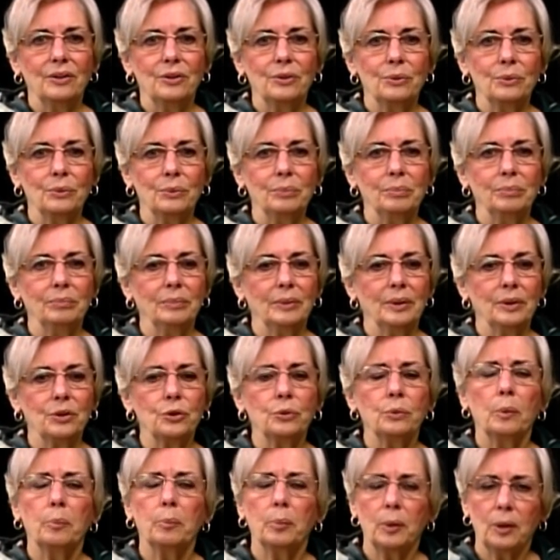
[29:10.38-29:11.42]
to
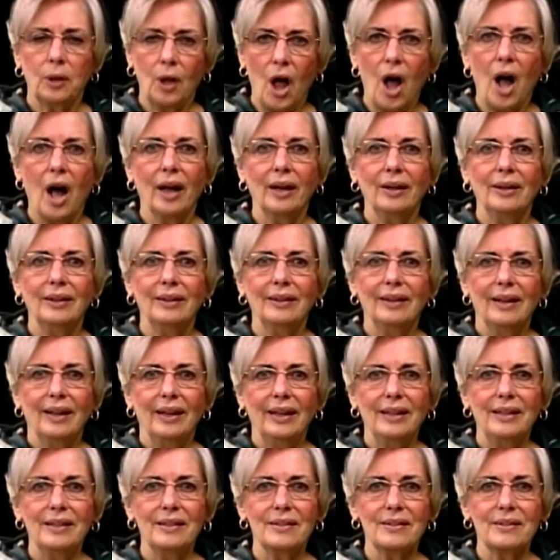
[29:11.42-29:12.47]
to applaud
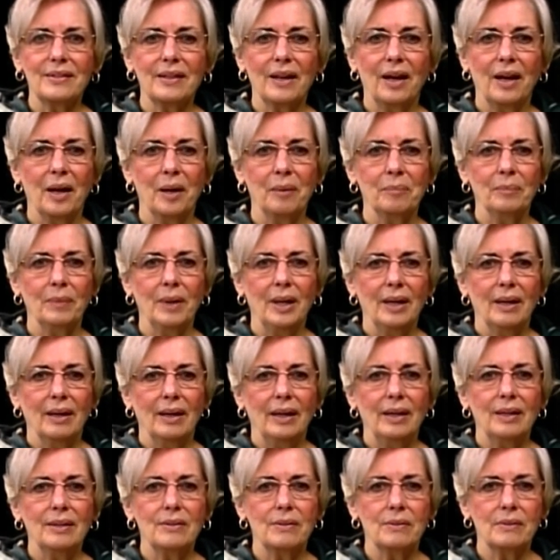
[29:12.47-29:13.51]
his, um,
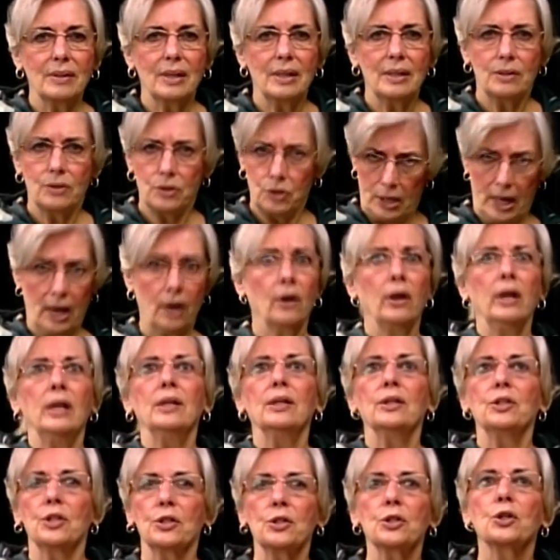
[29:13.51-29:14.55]
his, his
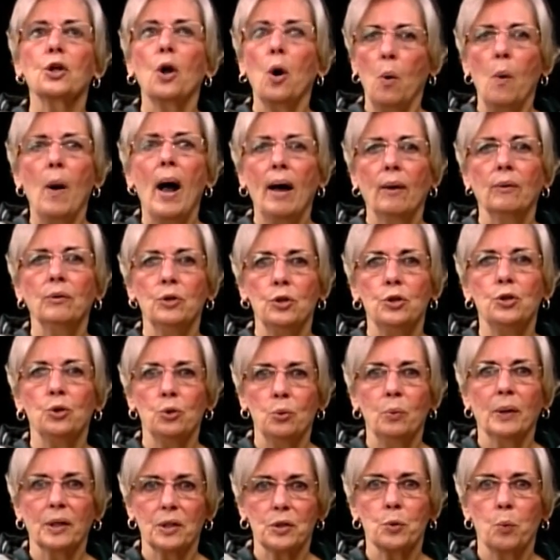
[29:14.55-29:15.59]
daring to just go out and
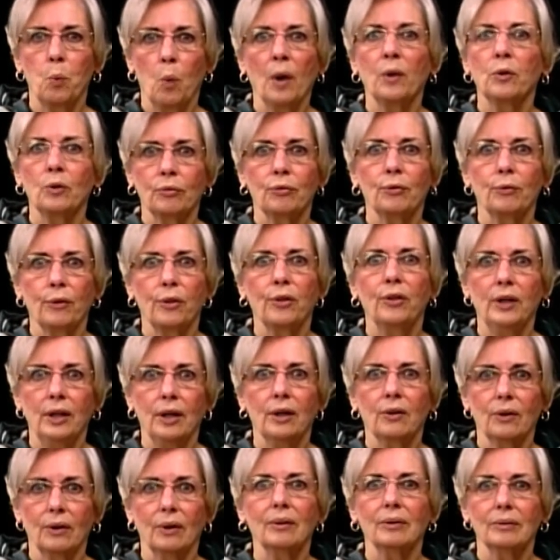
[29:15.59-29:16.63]
do what's wonderful
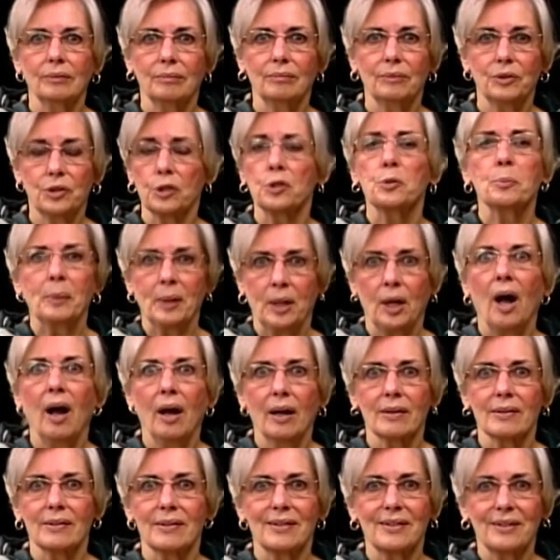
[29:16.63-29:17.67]
theater just
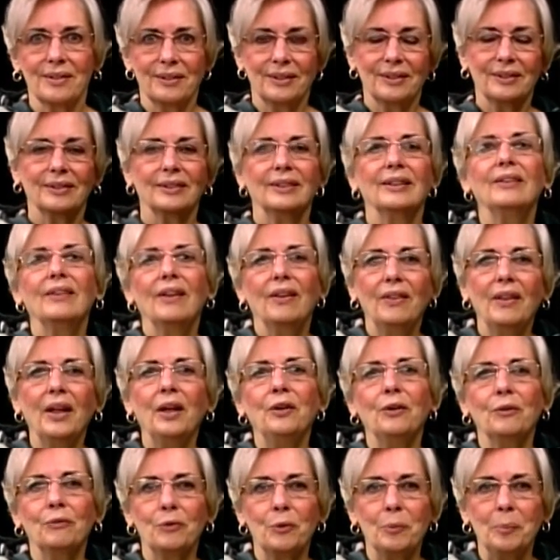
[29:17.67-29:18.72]
because.
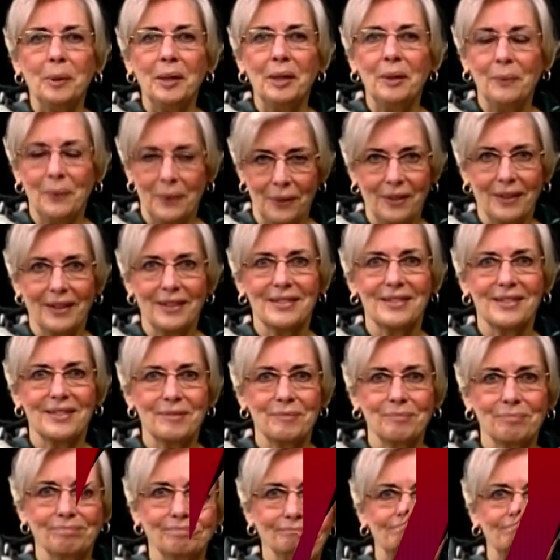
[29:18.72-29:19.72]
Thank you for being with us.